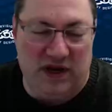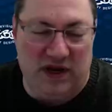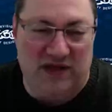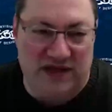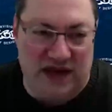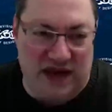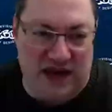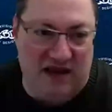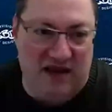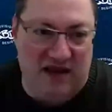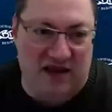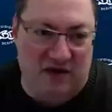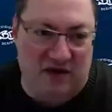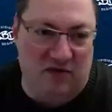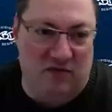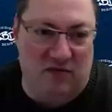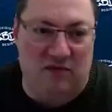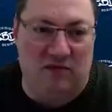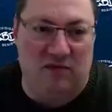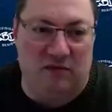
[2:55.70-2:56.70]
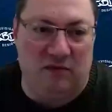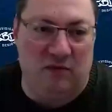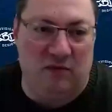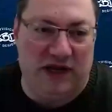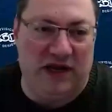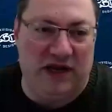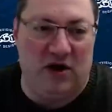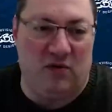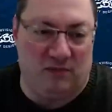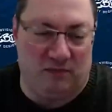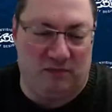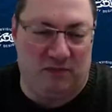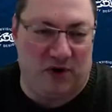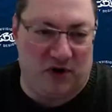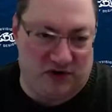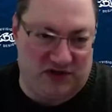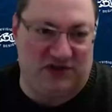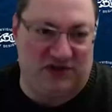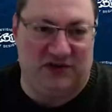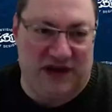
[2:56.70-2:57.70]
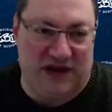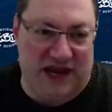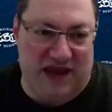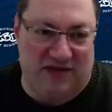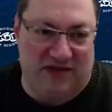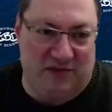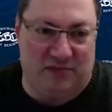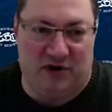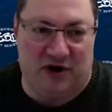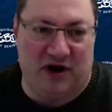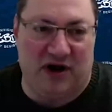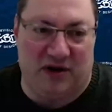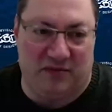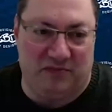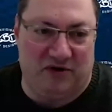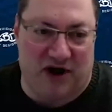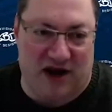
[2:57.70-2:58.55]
We take we don't personally have the printing